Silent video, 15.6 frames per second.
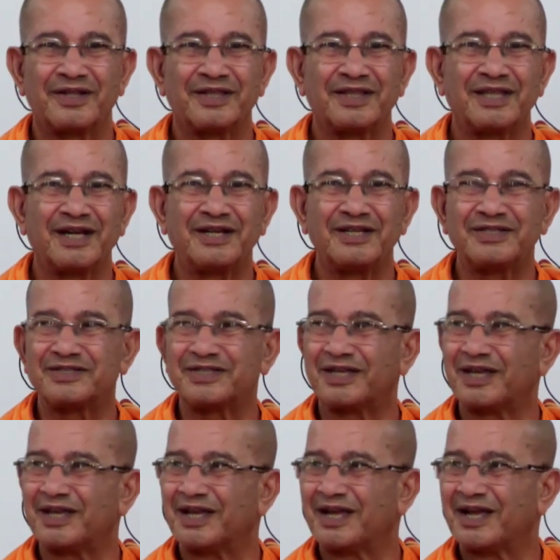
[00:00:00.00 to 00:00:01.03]
That is
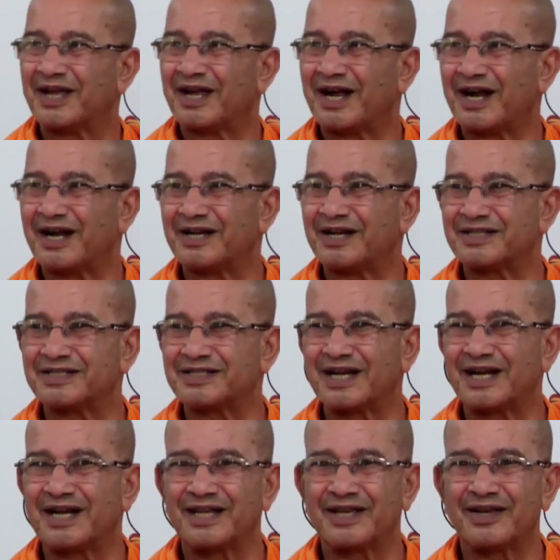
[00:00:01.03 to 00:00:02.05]
the
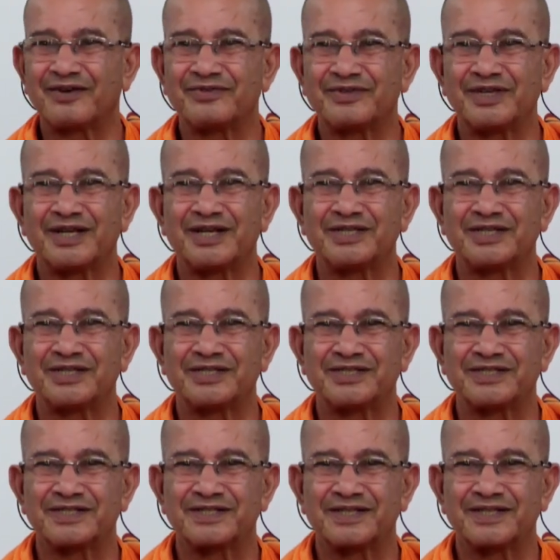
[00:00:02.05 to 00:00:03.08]
understanding of the
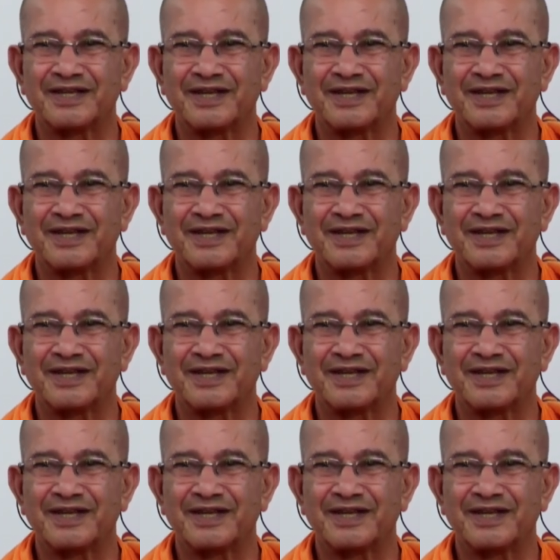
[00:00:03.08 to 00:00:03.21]
rajas.